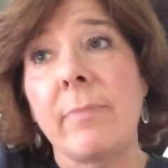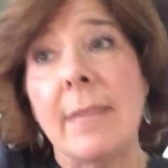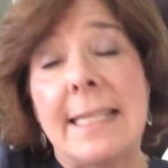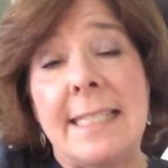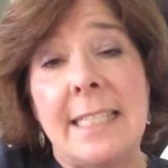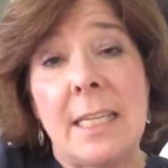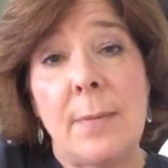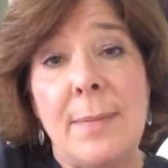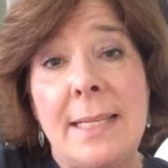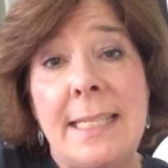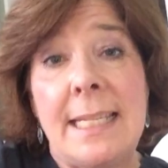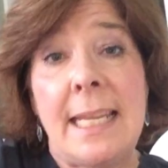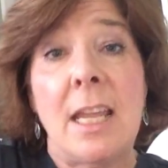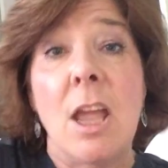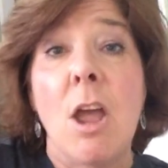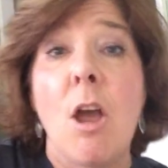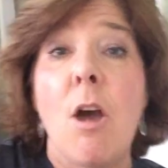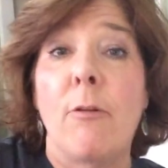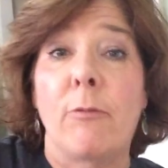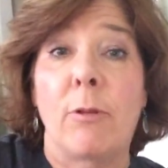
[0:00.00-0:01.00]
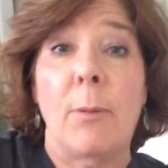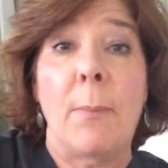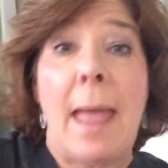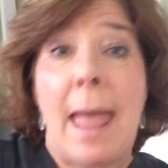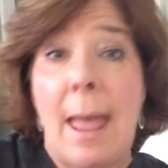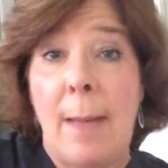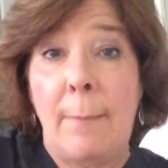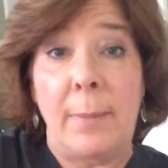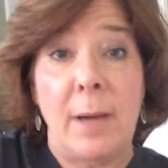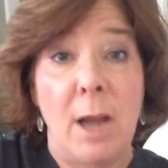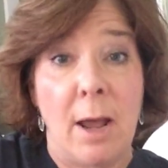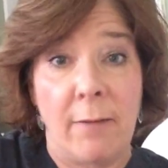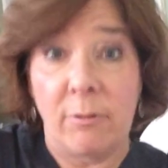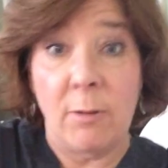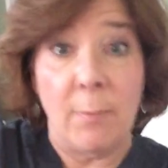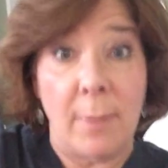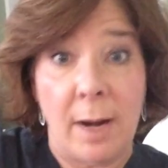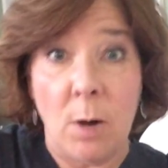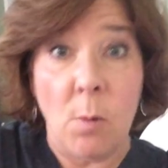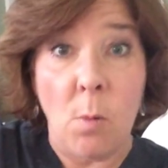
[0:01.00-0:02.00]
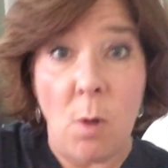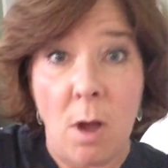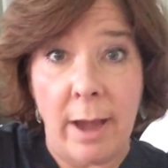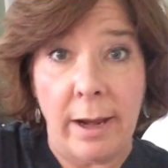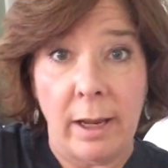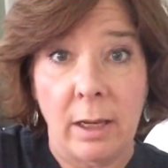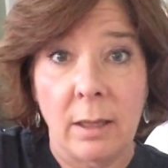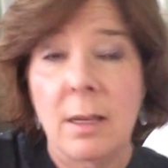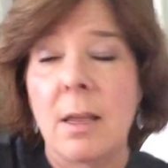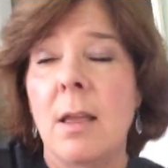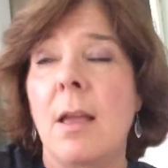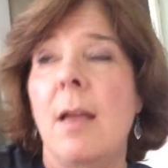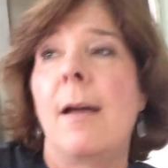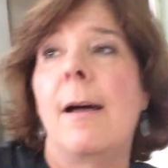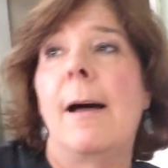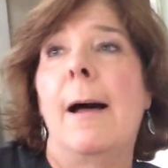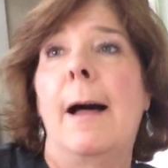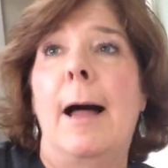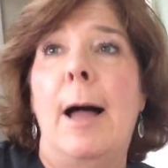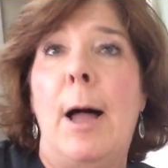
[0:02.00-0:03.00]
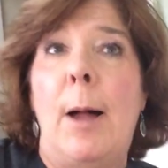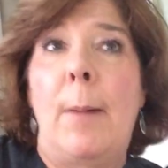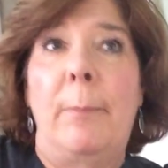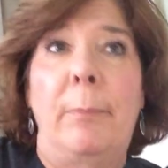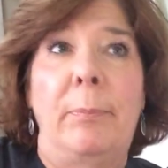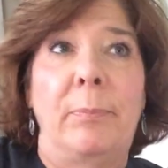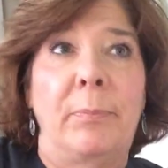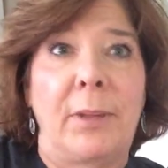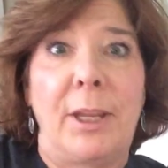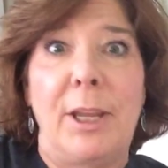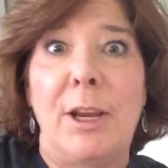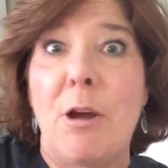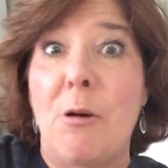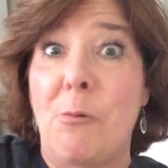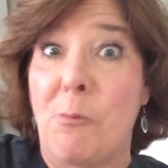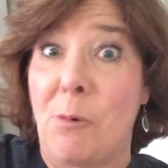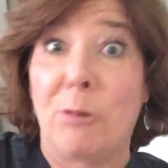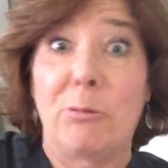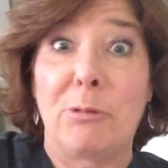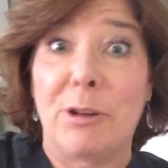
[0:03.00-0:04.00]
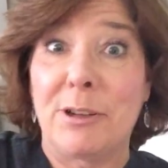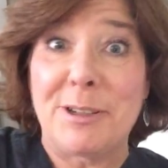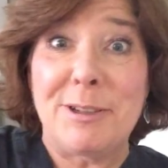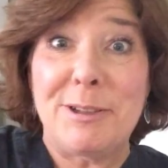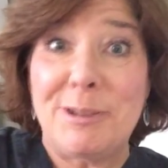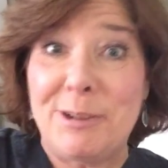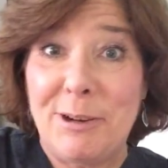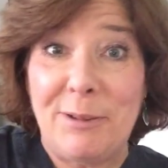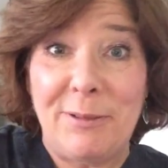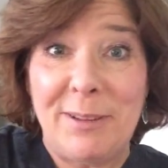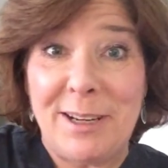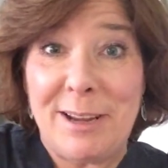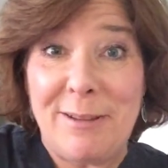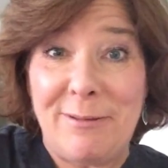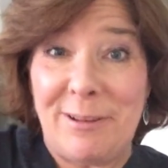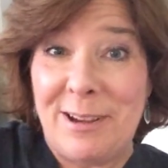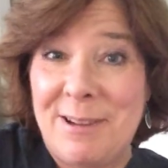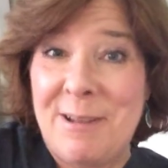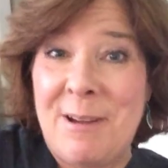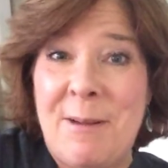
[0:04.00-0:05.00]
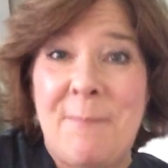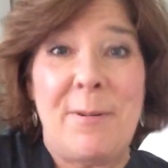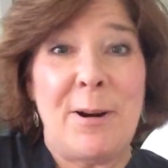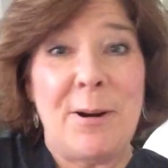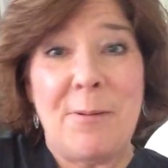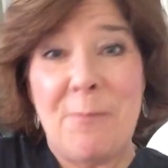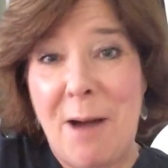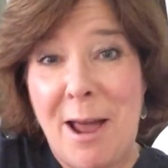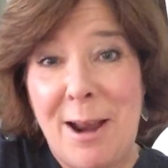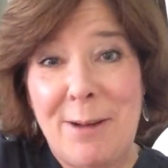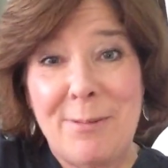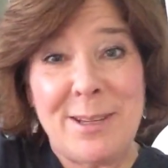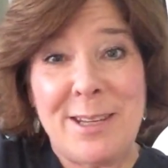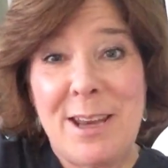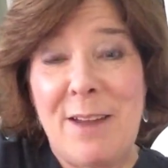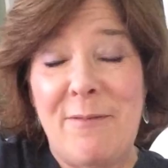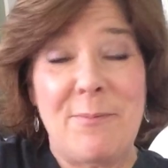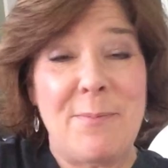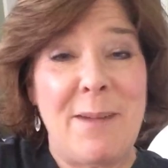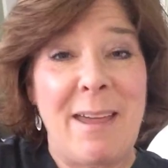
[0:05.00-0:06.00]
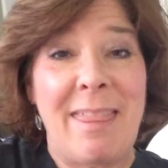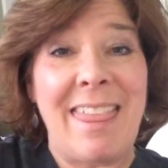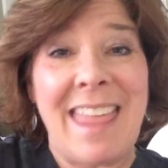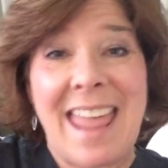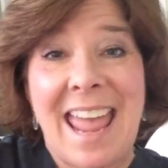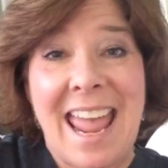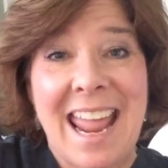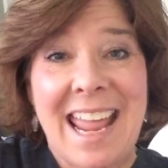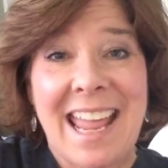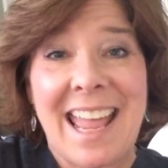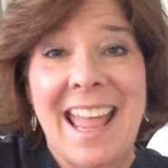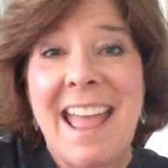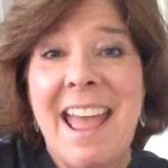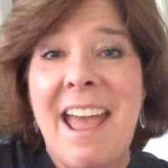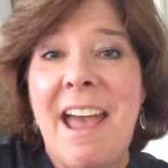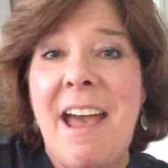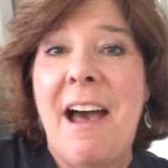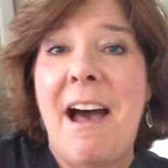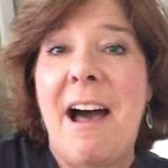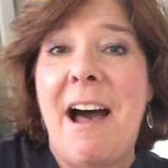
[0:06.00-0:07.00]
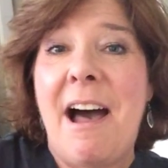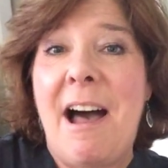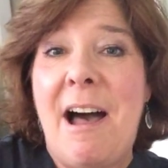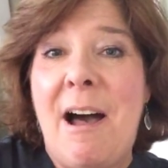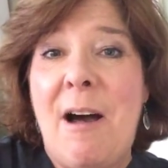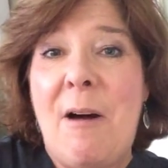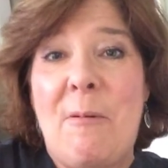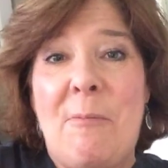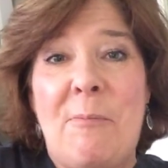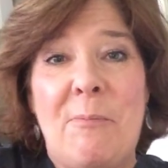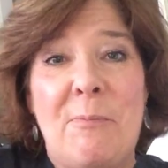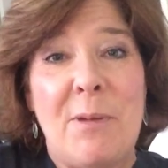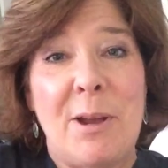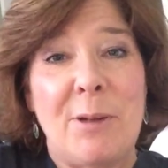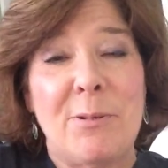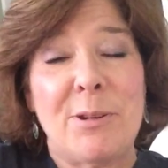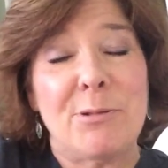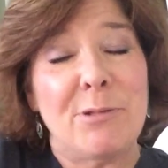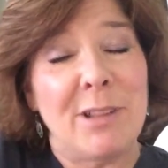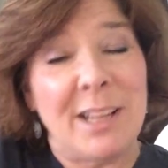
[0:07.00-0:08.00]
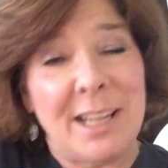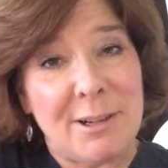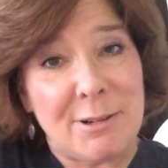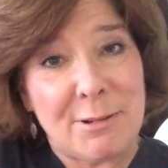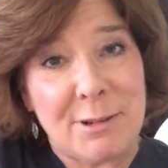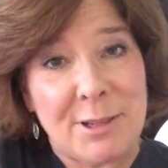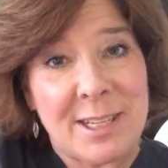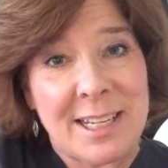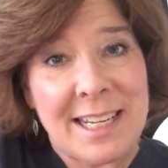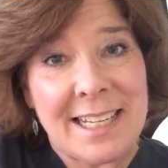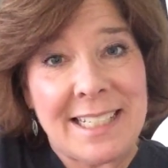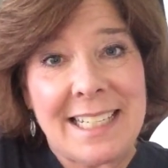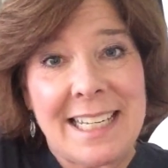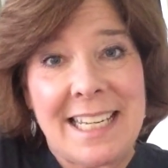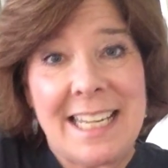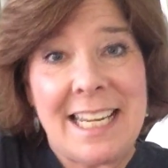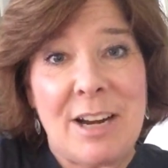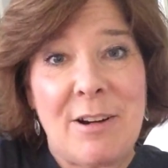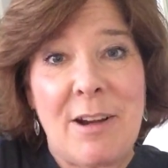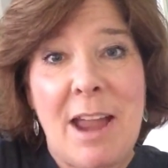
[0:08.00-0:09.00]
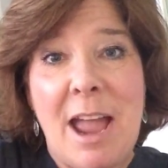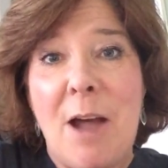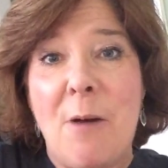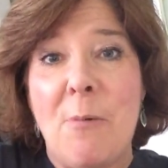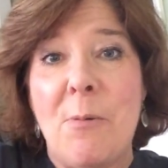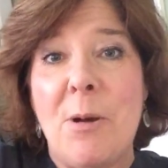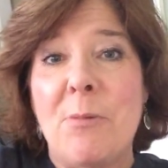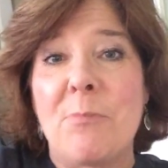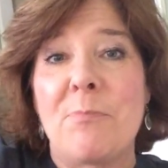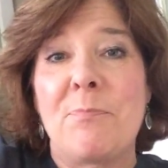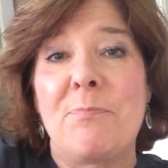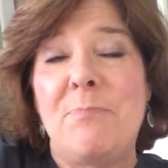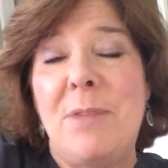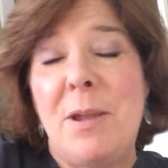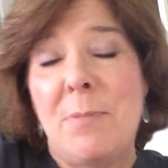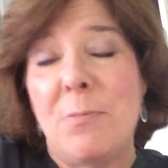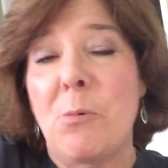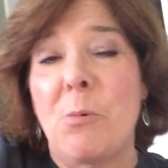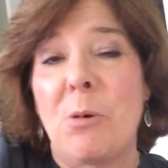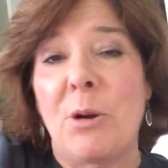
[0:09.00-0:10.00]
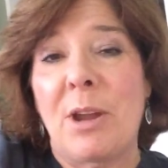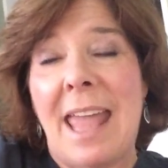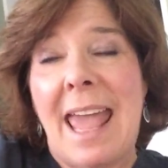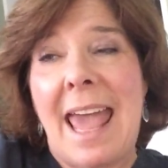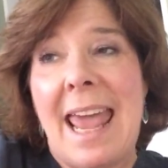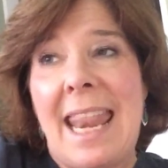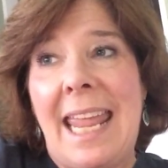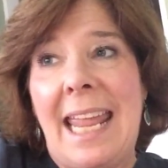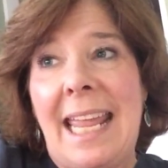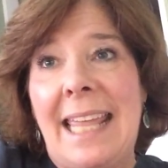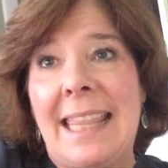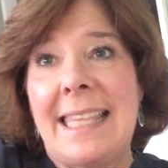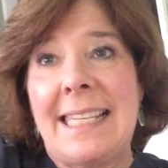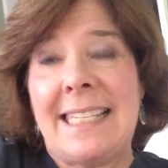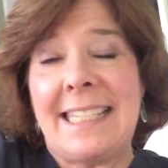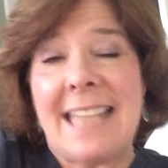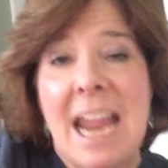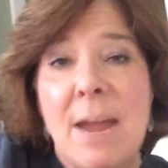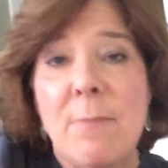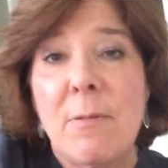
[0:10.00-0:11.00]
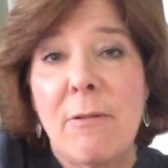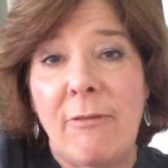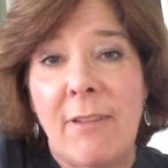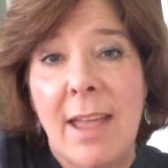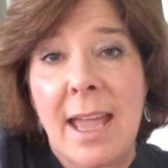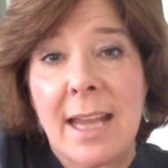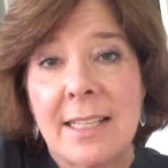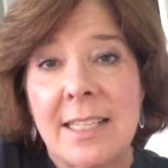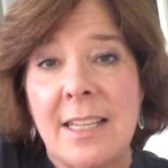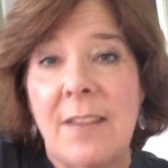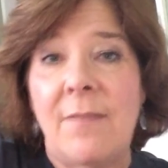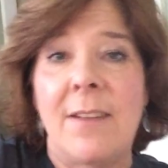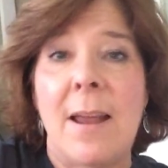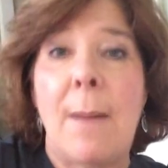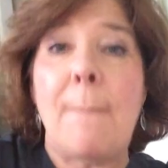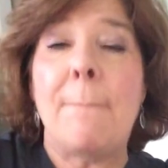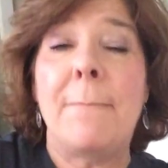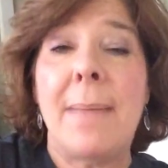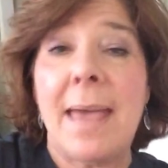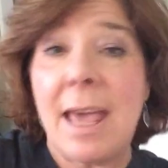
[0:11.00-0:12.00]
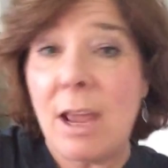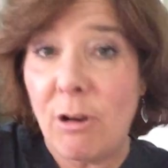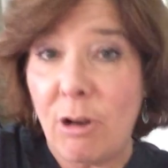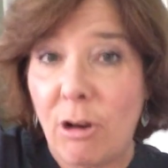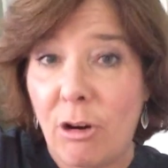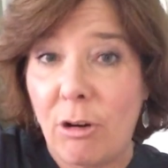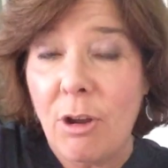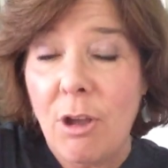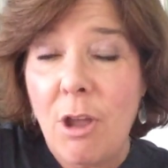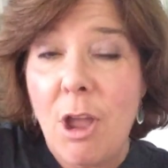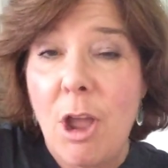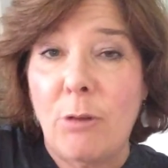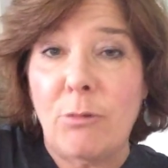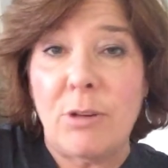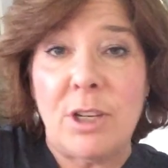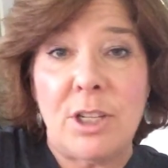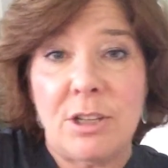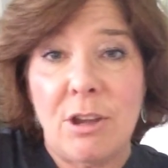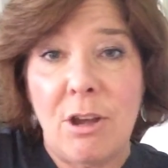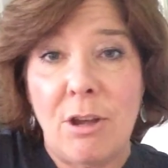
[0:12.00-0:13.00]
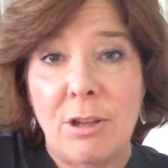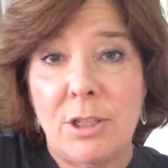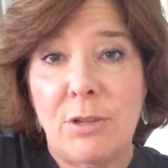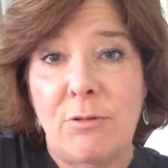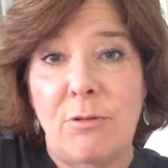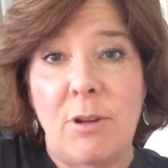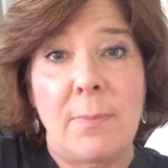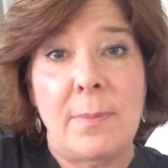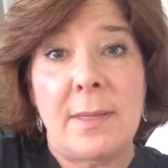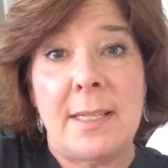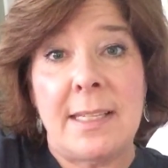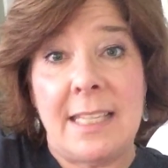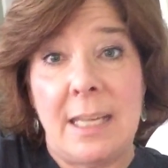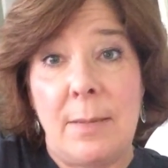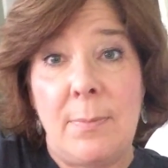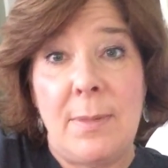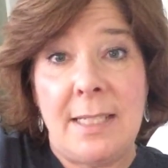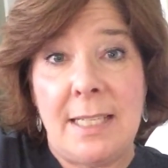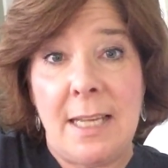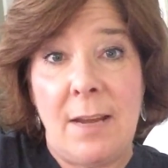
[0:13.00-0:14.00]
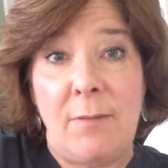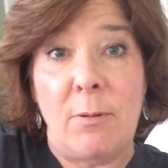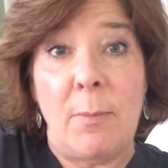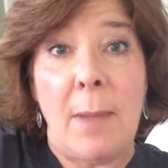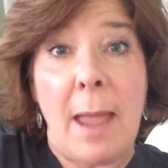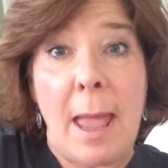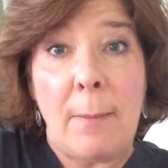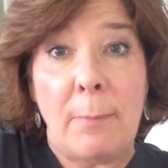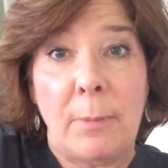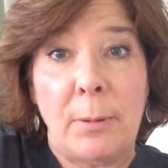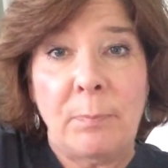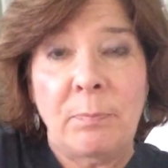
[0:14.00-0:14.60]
CBD from hemp, not from marijuana. We're real conservative. Marijuana was never my thing, but it was real interesting to hear how people were getting the same effects, if not better, results from the CBD from hemp.